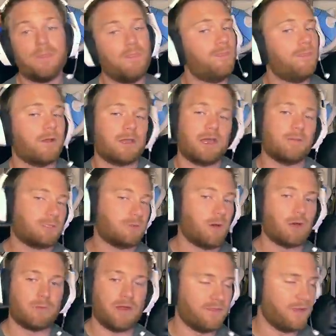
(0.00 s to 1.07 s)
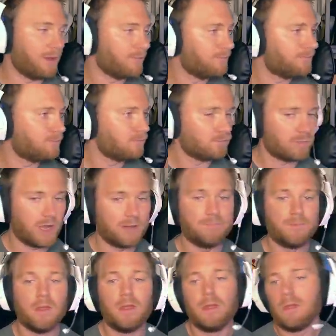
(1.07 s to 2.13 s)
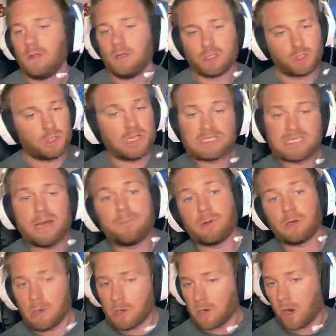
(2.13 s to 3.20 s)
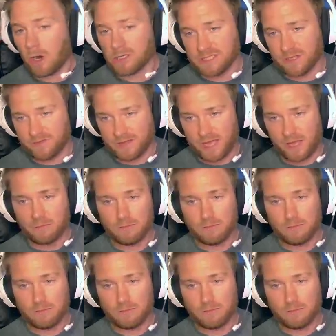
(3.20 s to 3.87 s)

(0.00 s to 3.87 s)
they're going to spawn right there, right? So let's not burn our cards out the gate.